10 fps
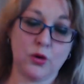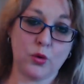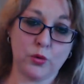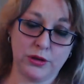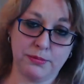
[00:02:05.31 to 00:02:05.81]

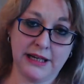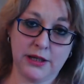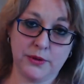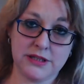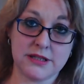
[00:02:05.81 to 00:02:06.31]
or the pillow
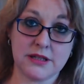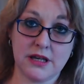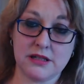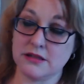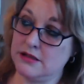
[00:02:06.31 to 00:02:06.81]

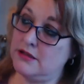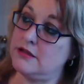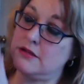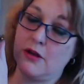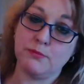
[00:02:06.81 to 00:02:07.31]
insert,
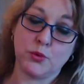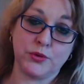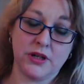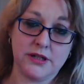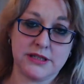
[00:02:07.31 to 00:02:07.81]
so I bought
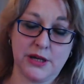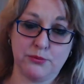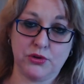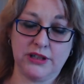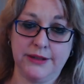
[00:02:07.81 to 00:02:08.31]
those
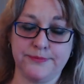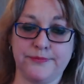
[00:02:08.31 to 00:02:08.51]
separately.